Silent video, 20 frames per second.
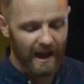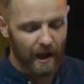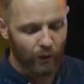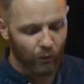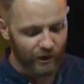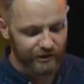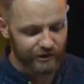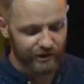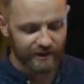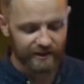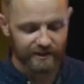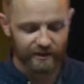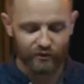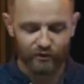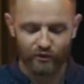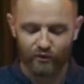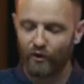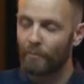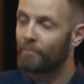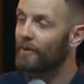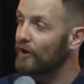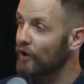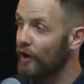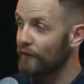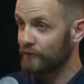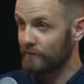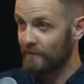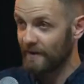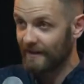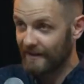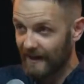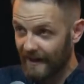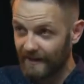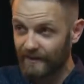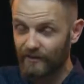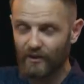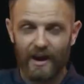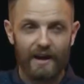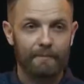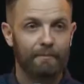Now, I want you to repeat after me
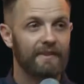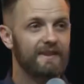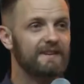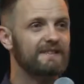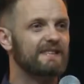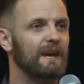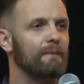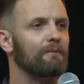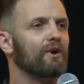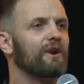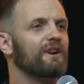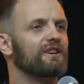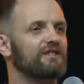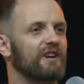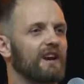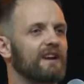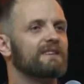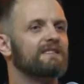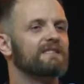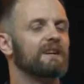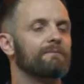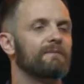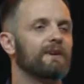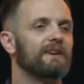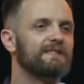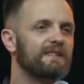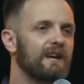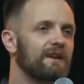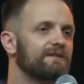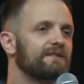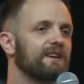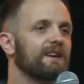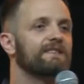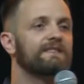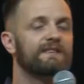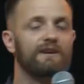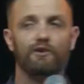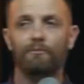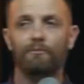again, right? But this time, we're going to change something. Instead of saying